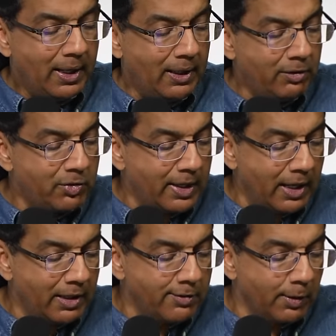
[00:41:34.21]
and
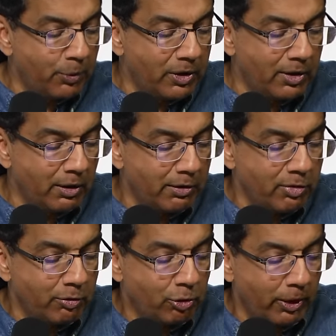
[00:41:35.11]
stands up with tears
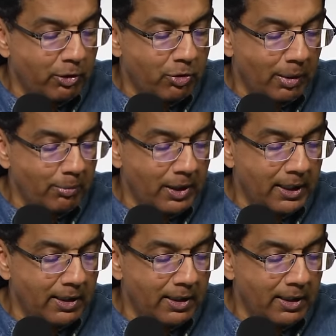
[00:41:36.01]
of joy trembling